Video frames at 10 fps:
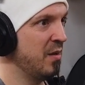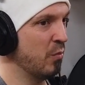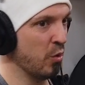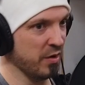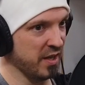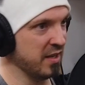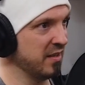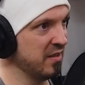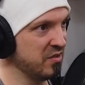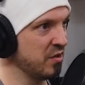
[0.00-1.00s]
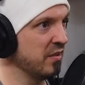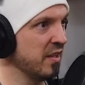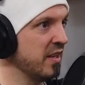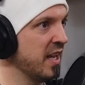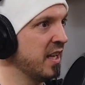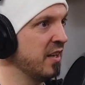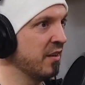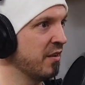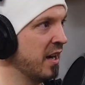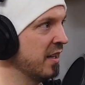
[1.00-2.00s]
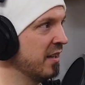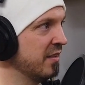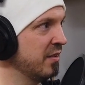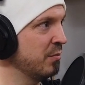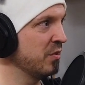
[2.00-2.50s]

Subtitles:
more than certainly any other islands. It